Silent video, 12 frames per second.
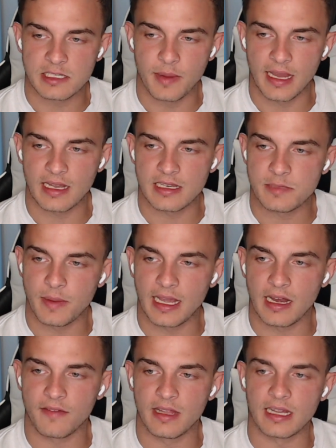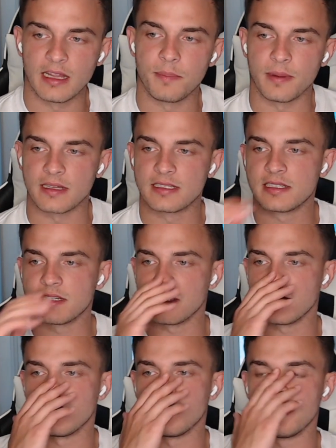All right. Speaking of the Olympics,
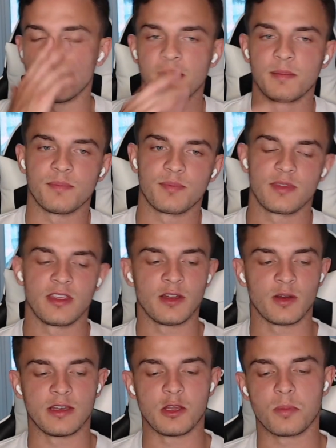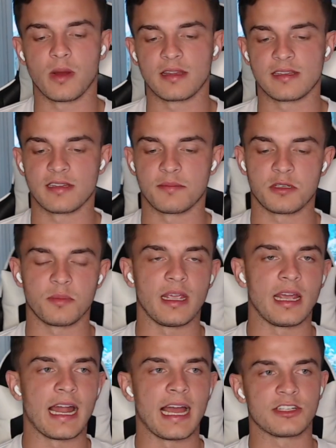and you brought this up to me,
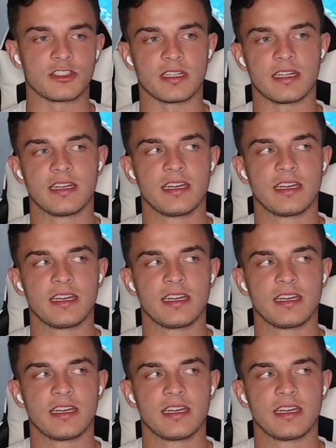and actually,